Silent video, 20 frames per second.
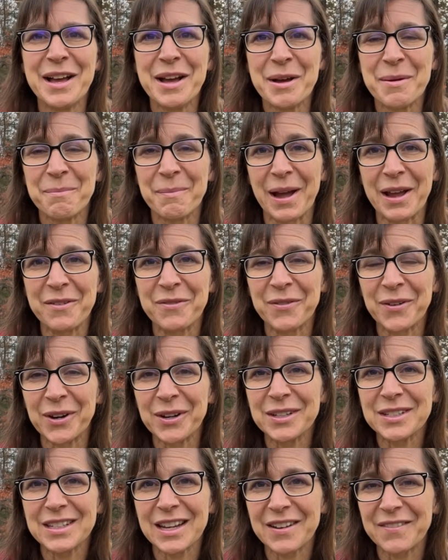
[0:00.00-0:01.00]
My
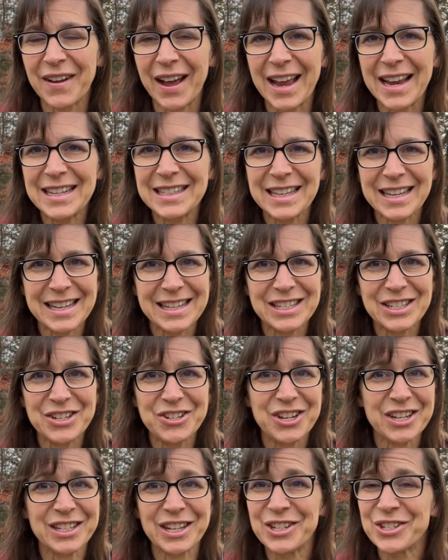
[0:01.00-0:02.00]
first advice is to
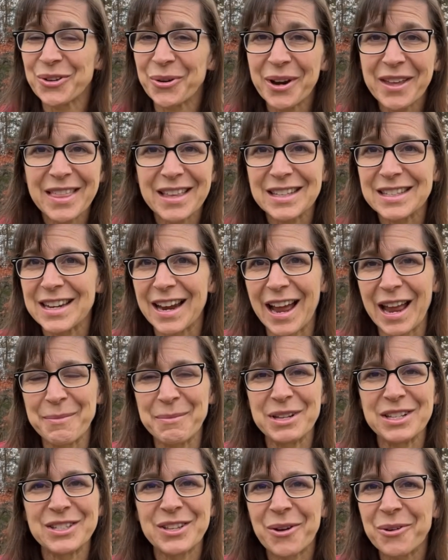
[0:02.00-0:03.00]
just enjoy this time.
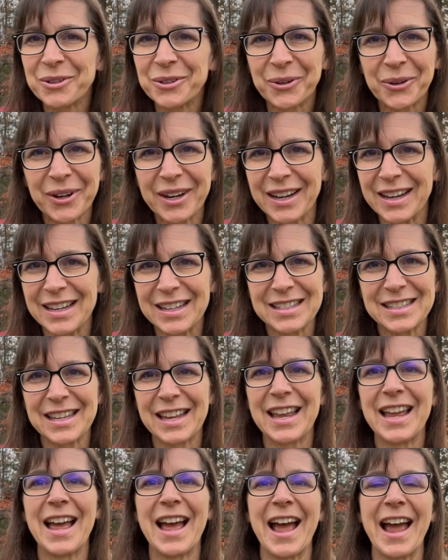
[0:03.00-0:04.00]
It's so glorious.
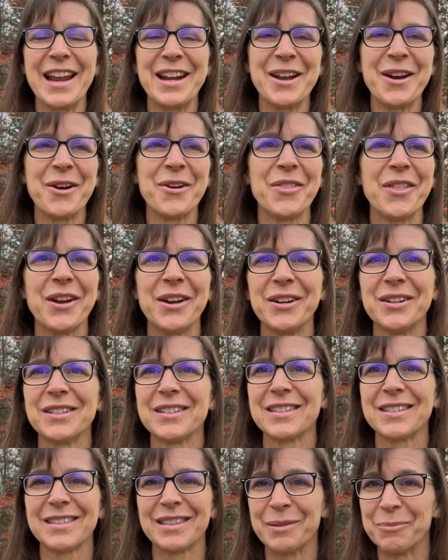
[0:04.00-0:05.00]
I know there's
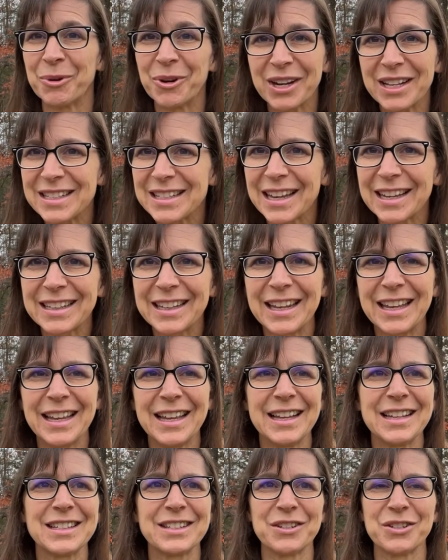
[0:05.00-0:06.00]
the morning
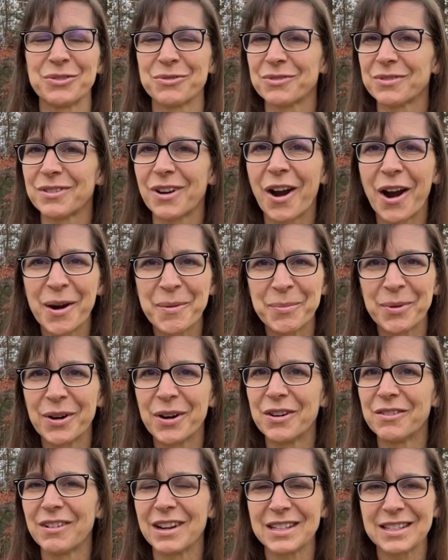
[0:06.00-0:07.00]
sickness, there's
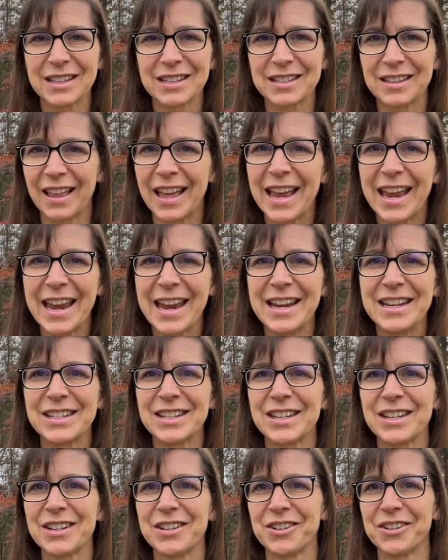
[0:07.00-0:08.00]
heartburn, restless
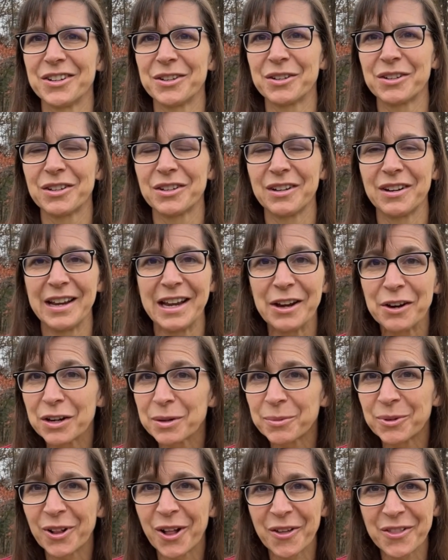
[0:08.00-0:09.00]
legs, you're
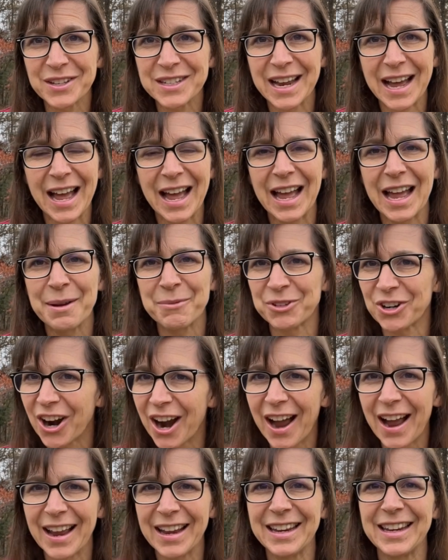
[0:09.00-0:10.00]
irritable all the time,
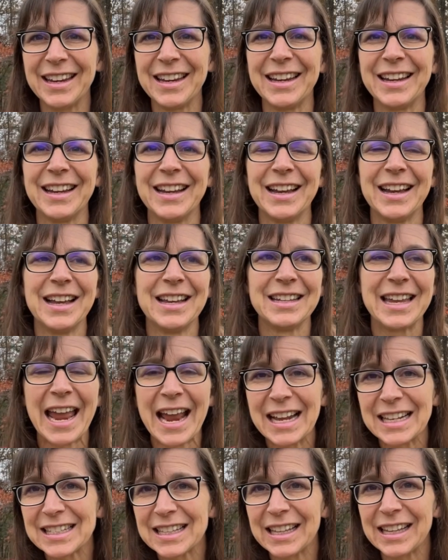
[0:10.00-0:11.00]
crying,
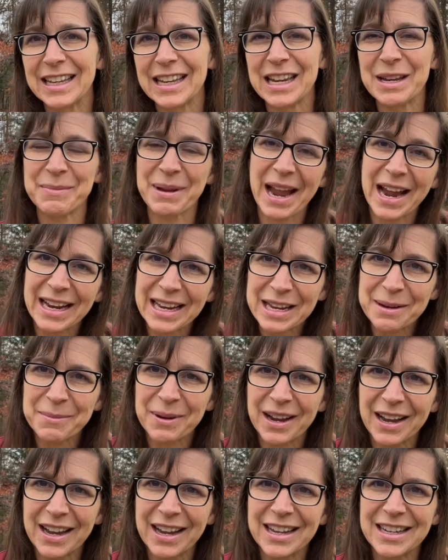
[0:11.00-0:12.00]
can't sleep, can't eat
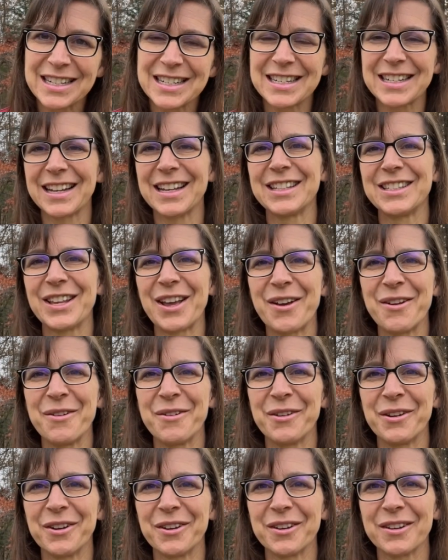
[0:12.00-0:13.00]
much. So
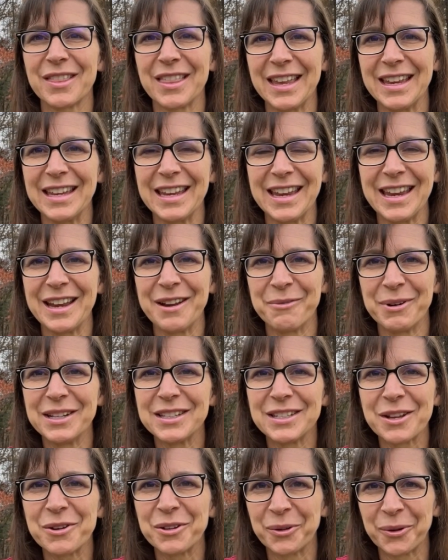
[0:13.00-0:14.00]
you're thinking, what's
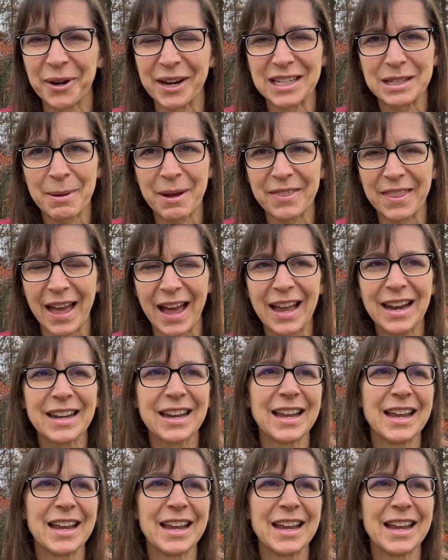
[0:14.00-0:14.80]
so glorious about that?